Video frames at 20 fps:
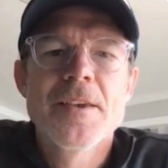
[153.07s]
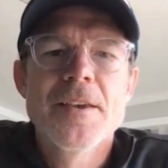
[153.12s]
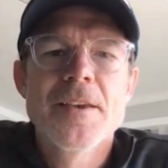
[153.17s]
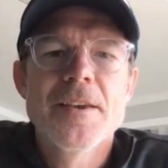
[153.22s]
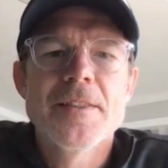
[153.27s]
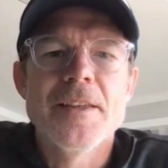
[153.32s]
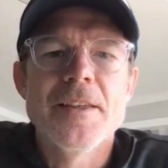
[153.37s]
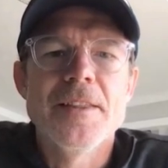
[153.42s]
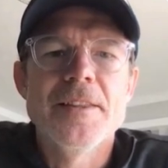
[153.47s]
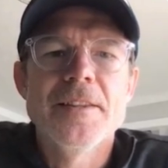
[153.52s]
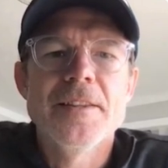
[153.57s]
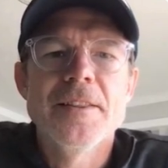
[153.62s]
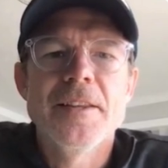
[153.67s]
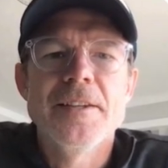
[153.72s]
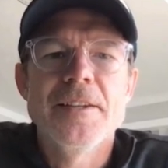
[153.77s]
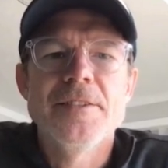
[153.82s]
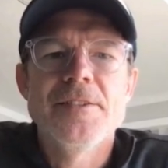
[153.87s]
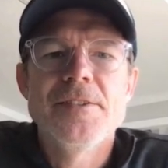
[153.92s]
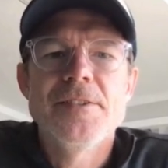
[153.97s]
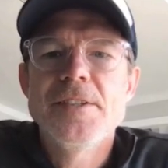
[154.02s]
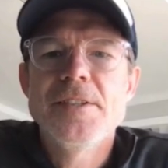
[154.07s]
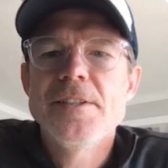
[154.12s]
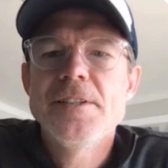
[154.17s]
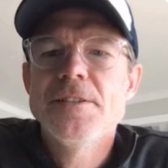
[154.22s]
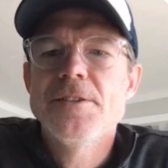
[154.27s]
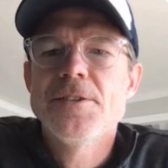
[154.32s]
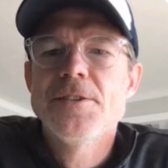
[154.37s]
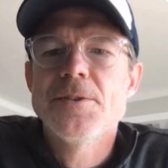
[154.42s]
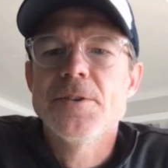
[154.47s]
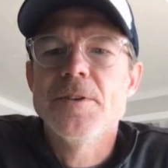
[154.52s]
They then laid
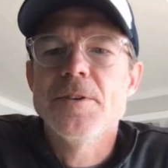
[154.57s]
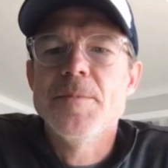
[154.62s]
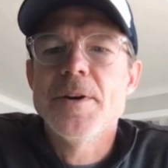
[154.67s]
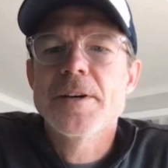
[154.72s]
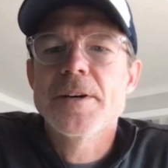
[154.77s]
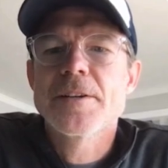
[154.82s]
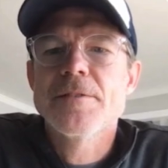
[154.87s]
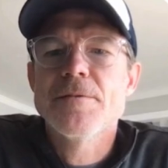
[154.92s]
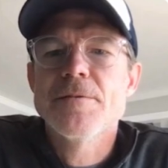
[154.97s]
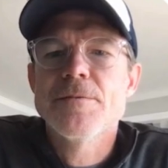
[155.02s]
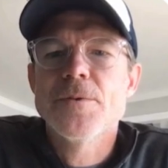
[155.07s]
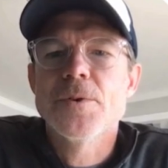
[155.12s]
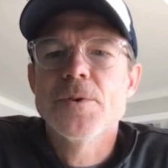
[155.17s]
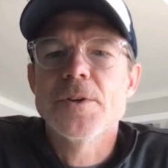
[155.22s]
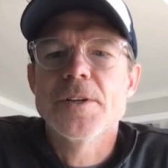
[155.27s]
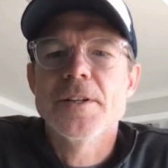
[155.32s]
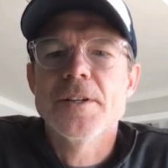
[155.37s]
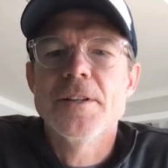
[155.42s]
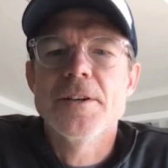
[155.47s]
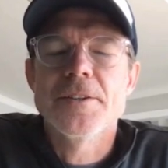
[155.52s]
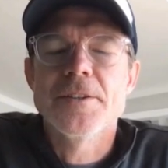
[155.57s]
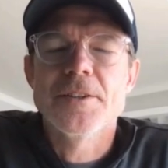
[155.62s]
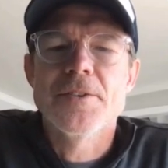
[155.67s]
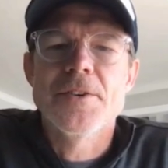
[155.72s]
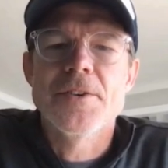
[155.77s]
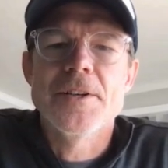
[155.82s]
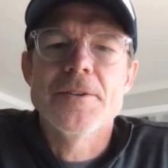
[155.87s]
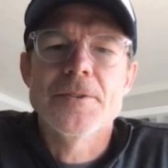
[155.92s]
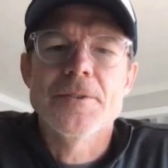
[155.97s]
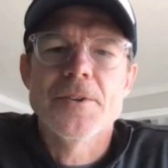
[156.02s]
siege to an American fort along the
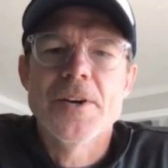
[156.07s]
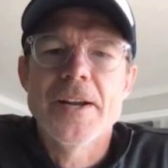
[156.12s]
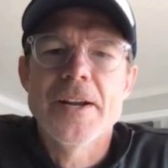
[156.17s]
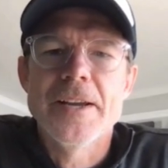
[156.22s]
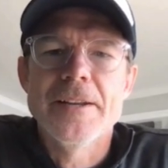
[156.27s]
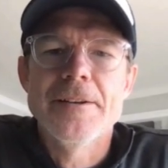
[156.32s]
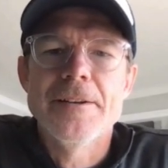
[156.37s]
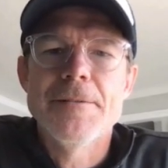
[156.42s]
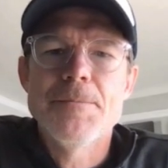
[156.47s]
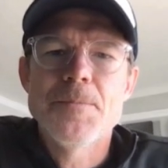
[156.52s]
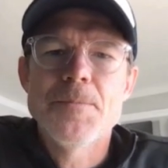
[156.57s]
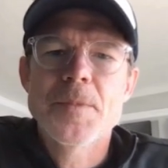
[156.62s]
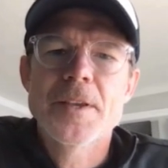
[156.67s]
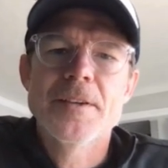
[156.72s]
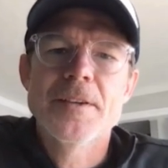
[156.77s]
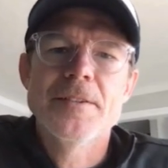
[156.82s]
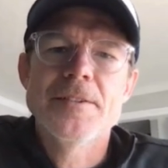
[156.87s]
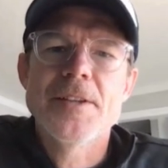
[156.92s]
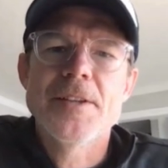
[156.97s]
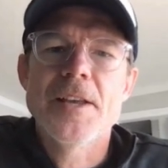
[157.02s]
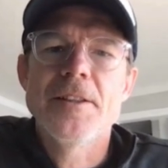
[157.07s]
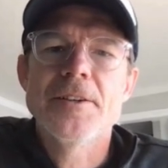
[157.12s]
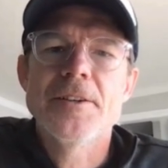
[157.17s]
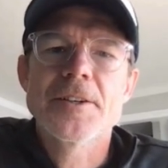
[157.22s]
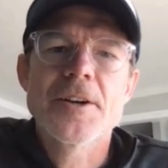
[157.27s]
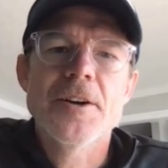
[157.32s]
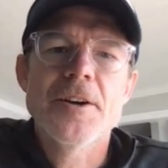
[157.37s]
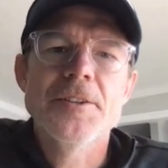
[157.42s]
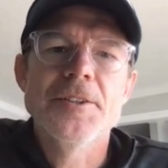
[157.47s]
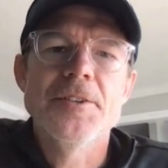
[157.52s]
Rio Grande. Taylor
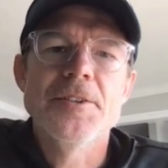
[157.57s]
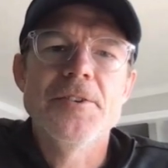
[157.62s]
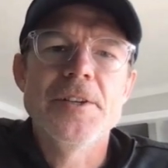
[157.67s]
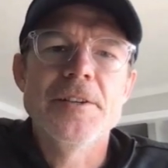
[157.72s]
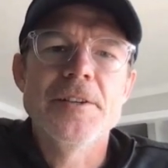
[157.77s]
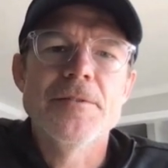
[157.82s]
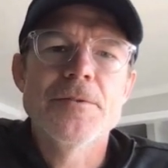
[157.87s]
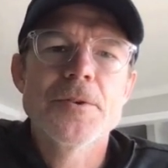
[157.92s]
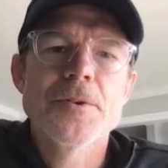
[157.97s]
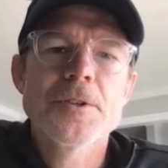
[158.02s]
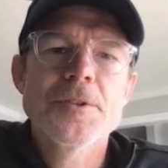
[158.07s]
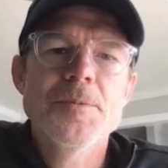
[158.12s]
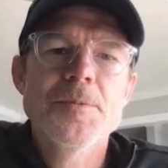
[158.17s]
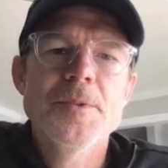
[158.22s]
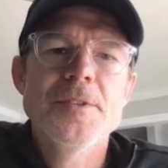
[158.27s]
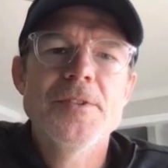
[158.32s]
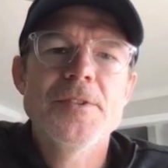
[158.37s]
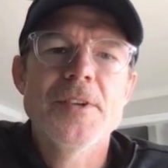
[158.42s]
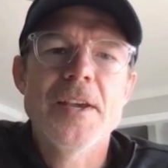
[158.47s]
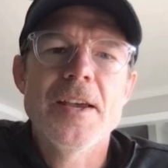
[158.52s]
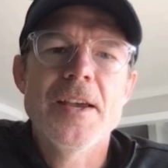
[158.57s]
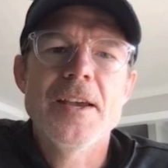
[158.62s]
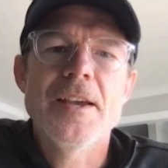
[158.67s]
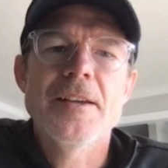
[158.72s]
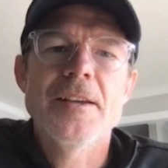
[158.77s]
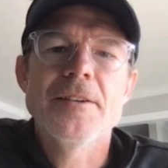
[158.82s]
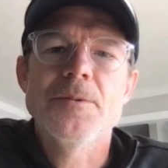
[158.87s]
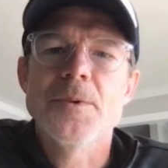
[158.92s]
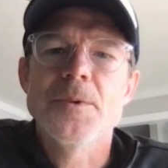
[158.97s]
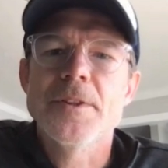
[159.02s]
called in reinforcements
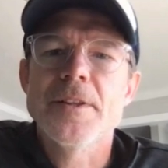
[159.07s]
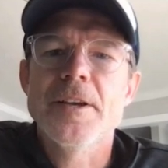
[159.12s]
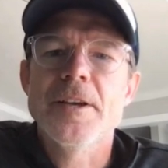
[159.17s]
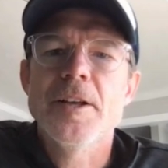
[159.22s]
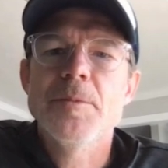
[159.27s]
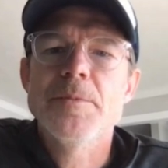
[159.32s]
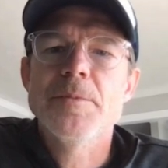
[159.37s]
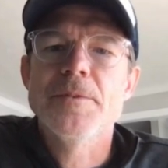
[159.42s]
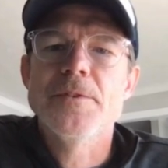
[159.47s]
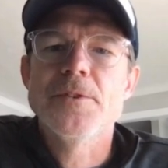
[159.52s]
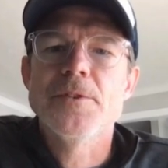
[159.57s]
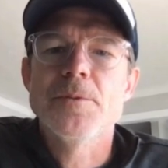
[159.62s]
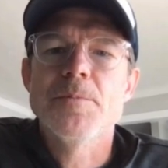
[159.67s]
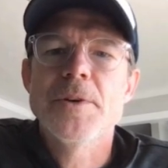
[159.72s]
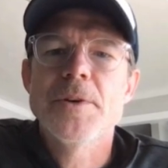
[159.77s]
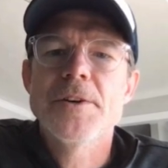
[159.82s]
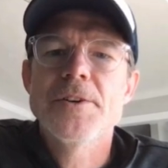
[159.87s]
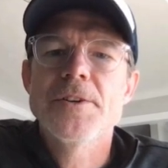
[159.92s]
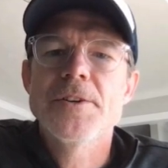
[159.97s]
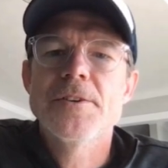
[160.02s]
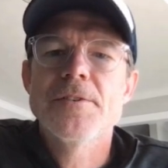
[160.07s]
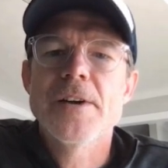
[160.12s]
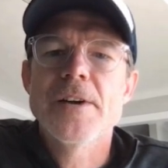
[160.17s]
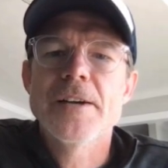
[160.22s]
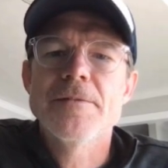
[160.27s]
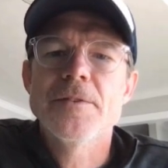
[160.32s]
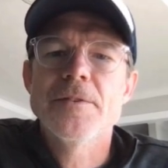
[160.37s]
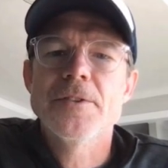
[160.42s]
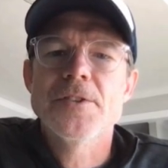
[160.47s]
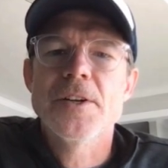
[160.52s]
and, with the help of superior
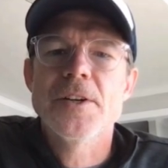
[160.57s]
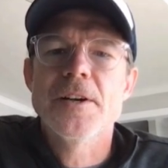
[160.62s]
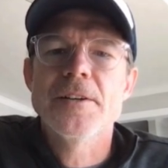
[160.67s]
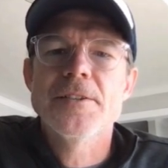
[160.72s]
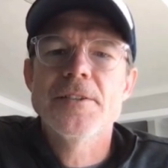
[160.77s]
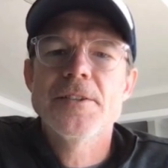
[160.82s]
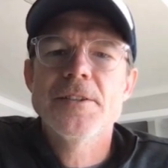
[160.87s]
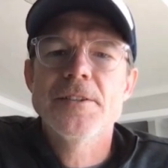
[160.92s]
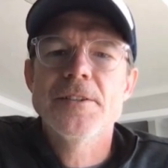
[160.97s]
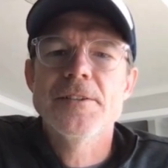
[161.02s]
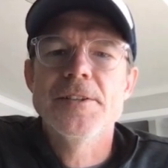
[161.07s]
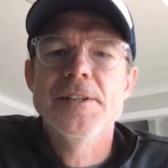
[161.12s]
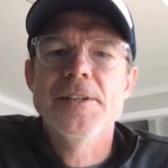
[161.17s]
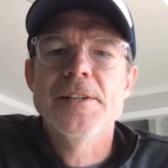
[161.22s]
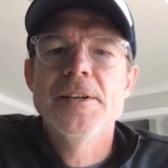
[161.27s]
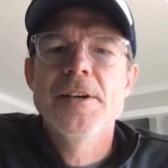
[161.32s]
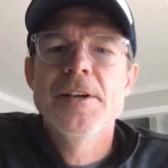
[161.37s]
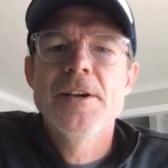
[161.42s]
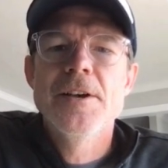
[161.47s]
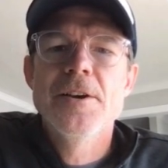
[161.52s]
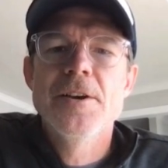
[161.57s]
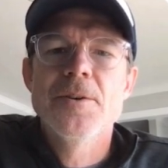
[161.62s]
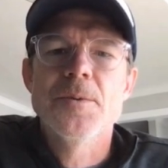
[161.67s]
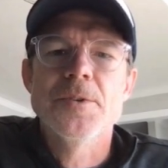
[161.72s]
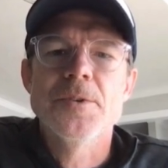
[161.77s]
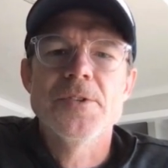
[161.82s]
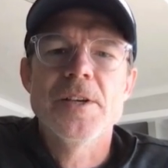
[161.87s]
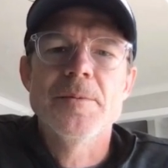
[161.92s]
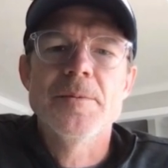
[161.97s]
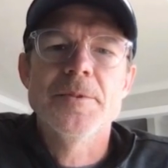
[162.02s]
rifles and artillery,
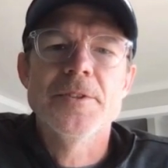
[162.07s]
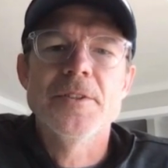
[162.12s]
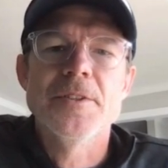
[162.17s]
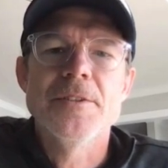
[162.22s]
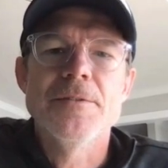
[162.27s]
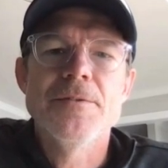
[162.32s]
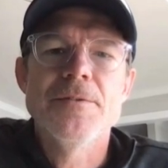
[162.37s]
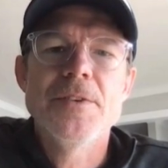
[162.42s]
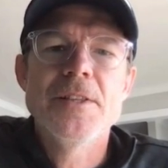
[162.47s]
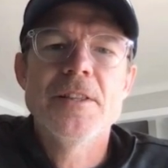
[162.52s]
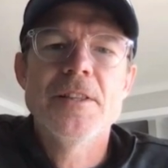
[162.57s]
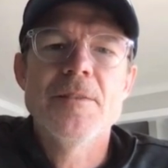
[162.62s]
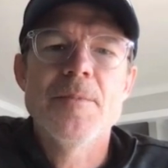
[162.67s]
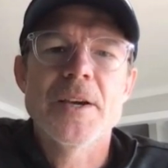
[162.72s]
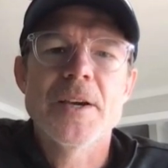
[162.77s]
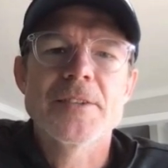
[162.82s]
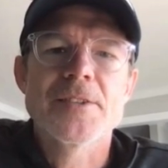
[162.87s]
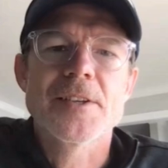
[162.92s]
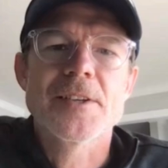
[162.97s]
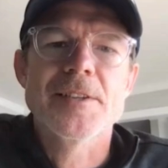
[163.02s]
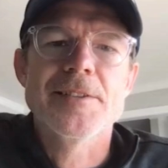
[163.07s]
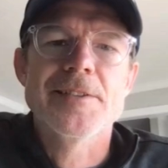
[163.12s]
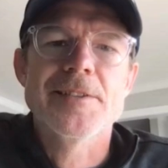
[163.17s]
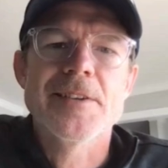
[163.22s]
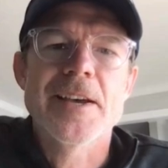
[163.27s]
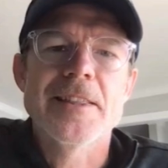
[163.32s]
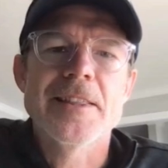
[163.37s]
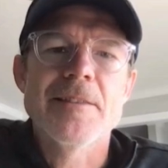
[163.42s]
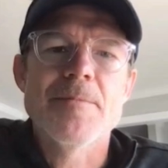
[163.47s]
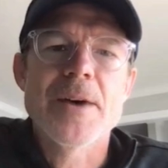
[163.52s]
was able to defeat the Mexicans
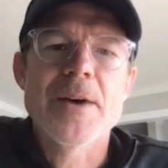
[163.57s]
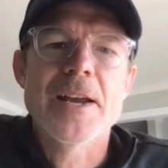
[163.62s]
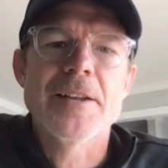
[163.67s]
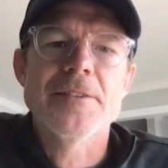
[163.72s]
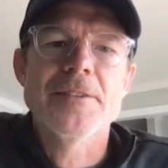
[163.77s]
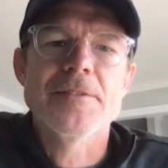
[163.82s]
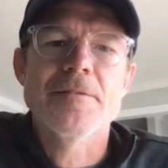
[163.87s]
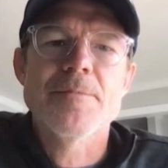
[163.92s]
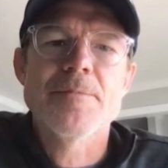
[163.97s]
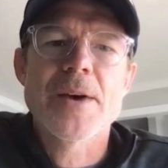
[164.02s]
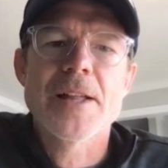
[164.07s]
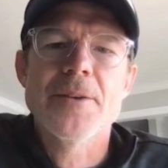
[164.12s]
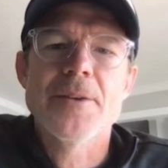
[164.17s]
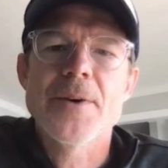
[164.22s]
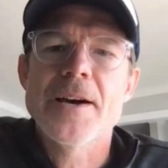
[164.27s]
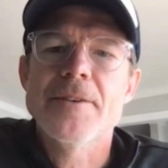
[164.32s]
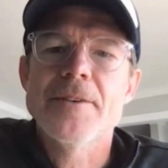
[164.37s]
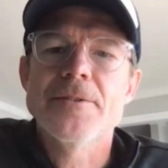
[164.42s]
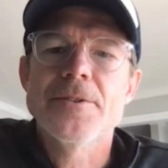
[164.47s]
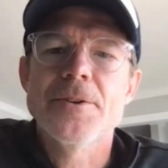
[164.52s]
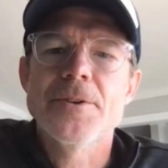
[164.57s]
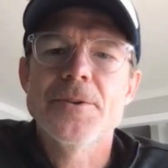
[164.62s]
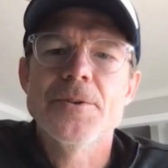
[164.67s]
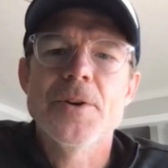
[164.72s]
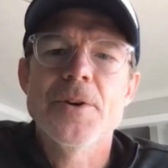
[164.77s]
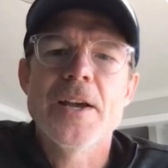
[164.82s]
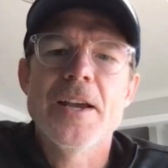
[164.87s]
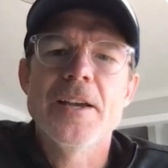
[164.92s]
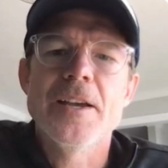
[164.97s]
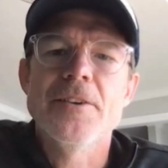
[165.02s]
at the battles of Palo Alto
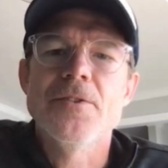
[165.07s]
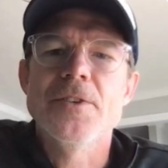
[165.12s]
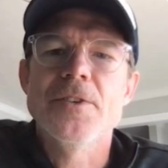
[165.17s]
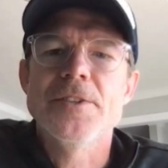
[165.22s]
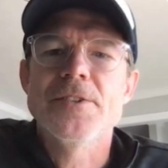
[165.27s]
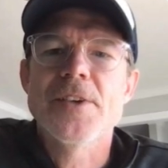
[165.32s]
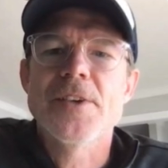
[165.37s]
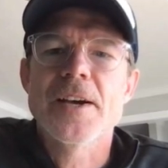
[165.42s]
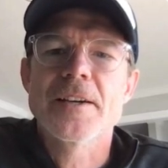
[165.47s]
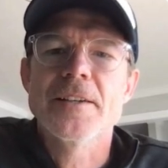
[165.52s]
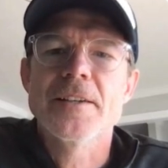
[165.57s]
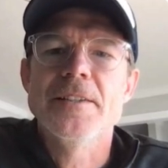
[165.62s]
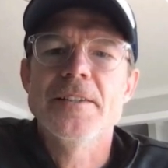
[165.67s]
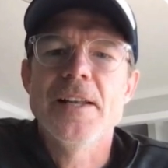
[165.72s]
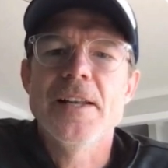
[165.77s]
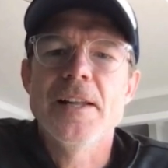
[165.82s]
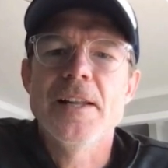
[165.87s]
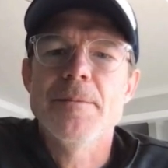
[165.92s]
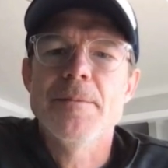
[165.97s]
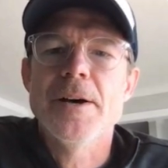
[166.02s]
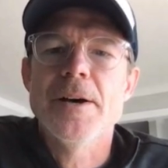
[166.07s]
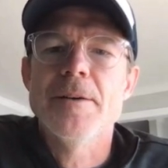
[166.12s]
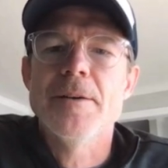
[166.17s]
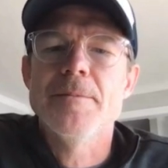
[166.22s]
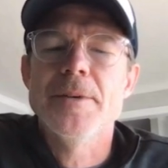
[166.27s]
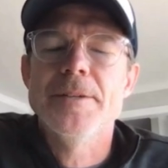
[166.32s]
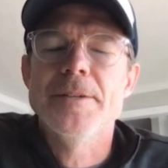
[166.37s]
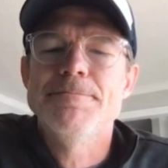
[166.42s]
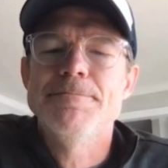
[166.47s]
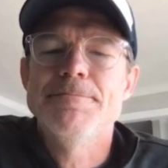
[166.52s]
and Resaca de la Palma.